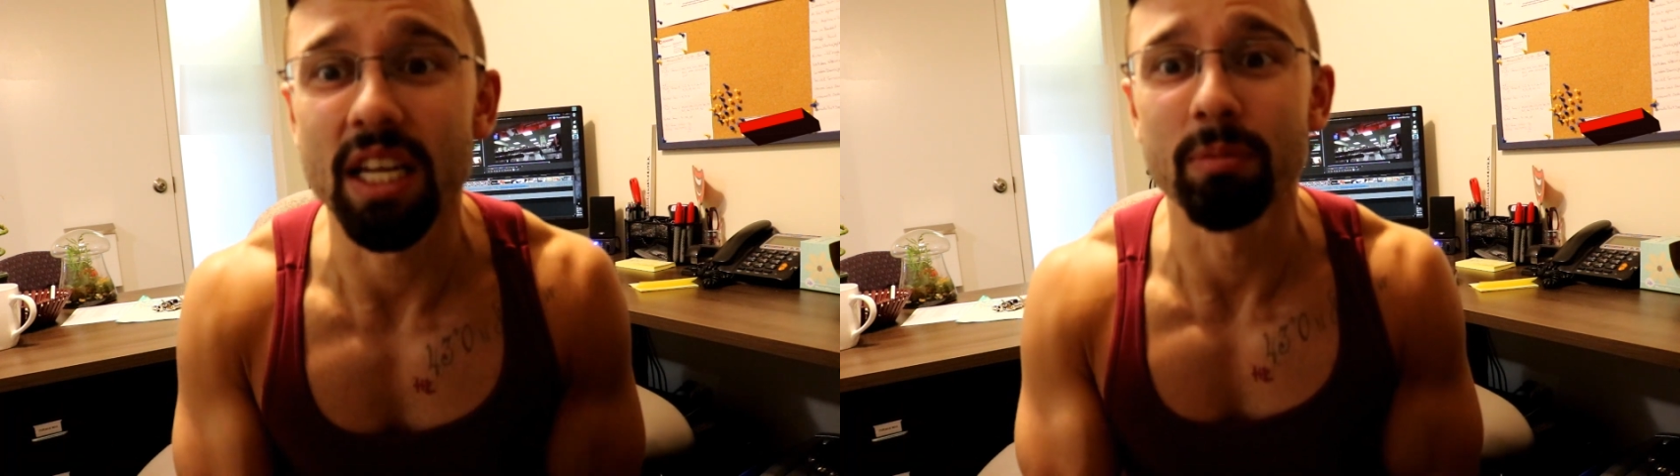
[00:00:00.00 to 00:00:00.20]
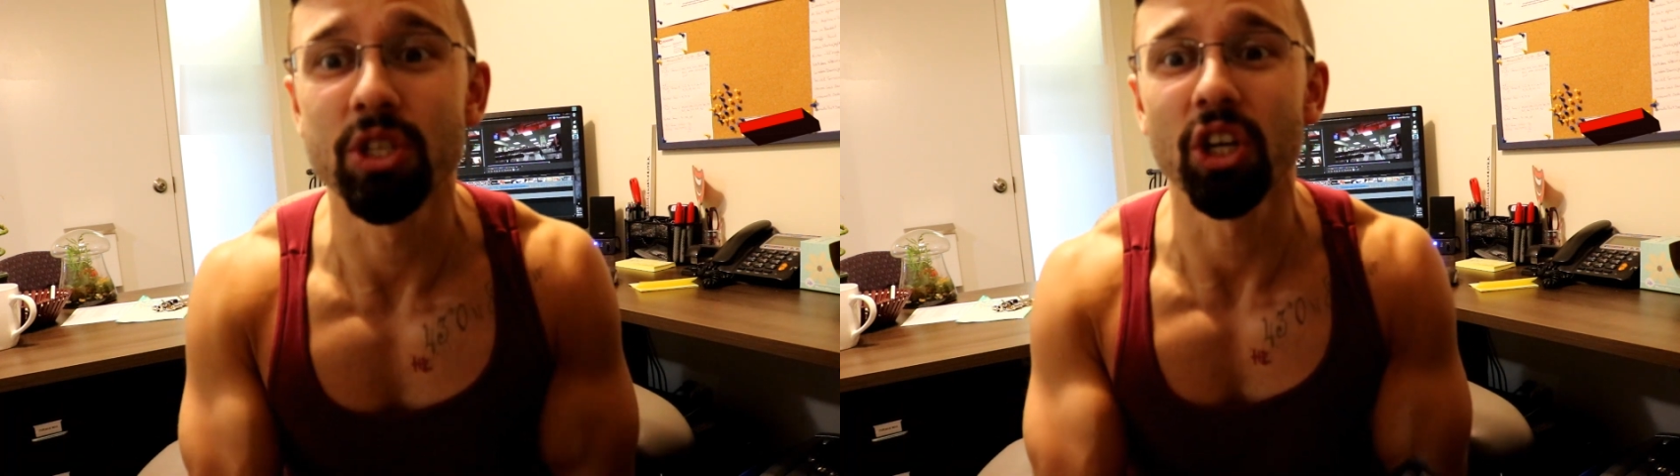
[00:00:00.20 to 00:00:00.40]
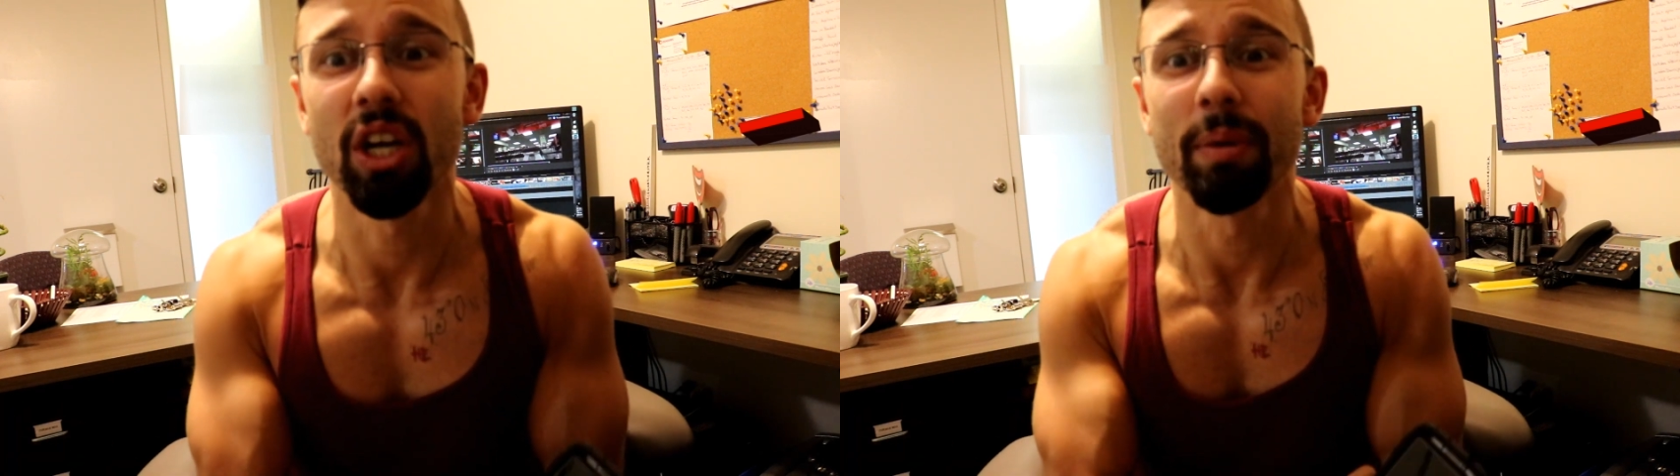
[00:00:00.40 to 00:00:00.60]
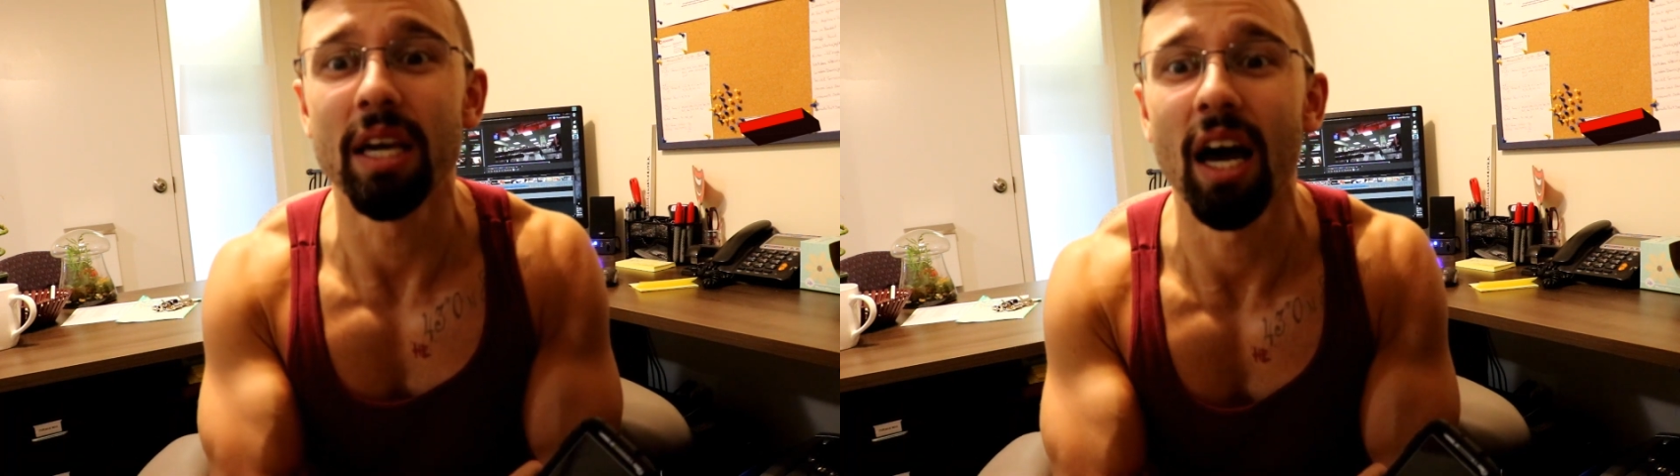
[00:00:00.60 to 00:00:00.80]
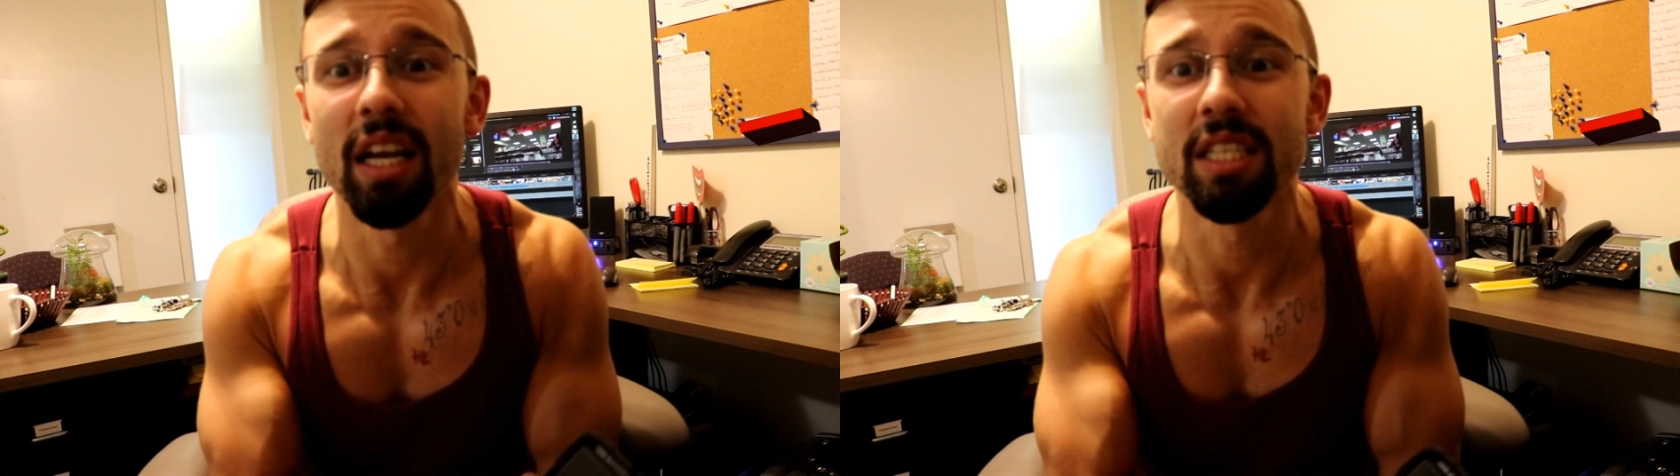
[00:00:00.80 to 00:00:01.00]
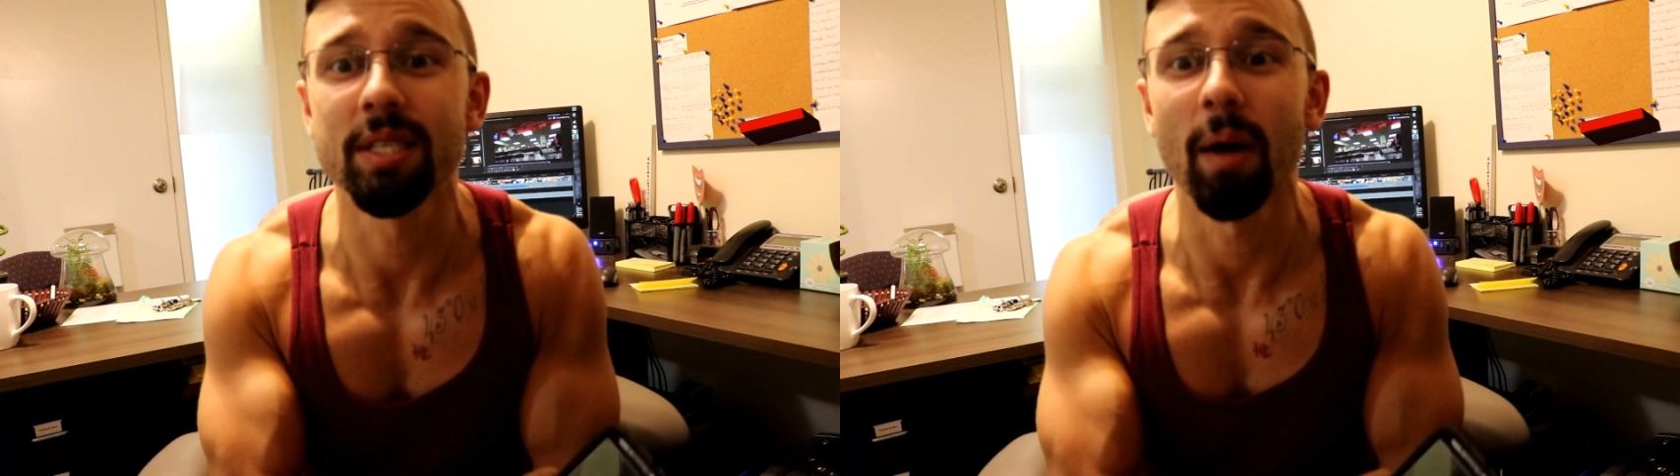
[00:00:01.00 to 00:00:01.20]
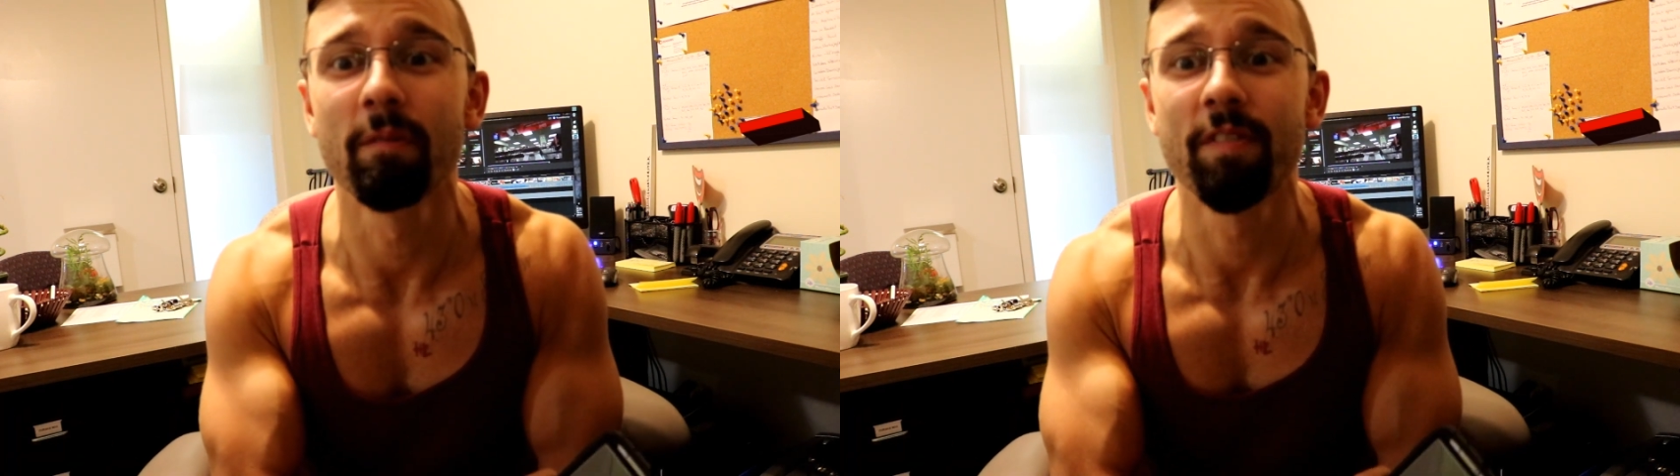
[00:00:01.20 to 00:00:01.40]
and I'm still gonna be cutting some